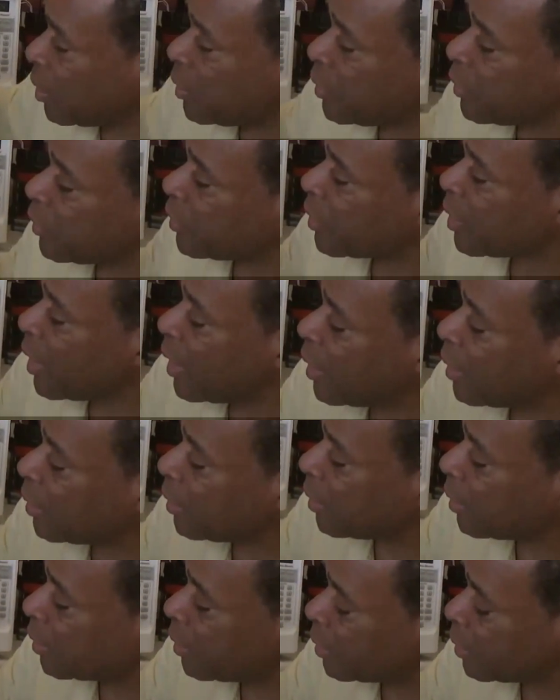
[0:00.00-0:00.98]
set
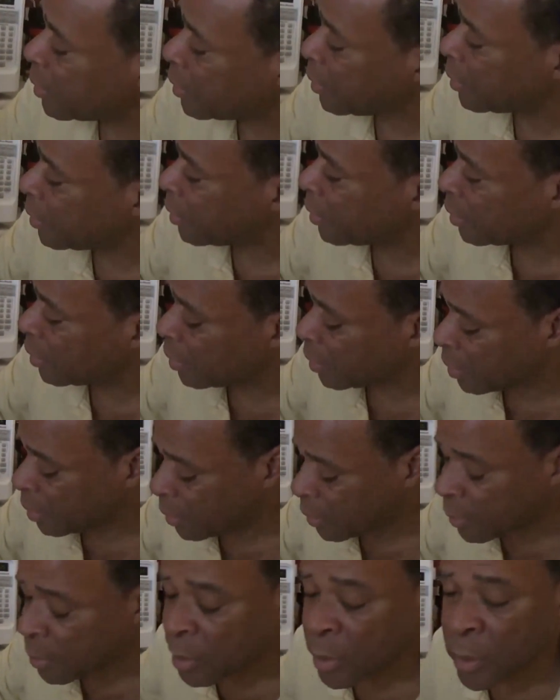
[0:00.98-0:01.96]

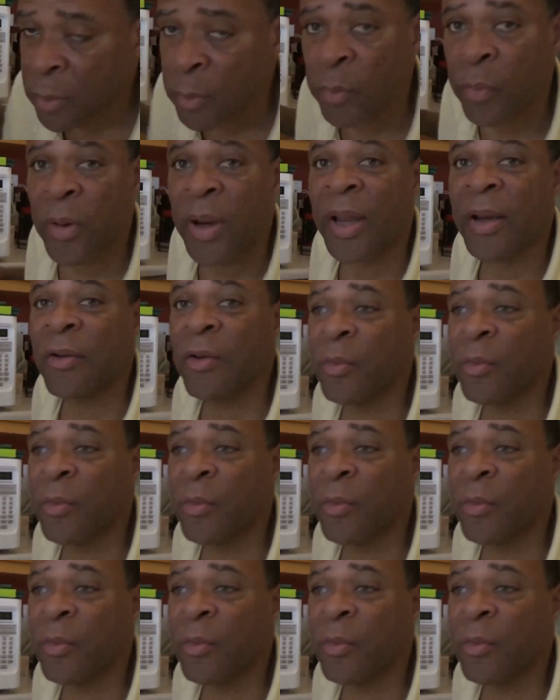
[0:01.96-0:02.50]
brand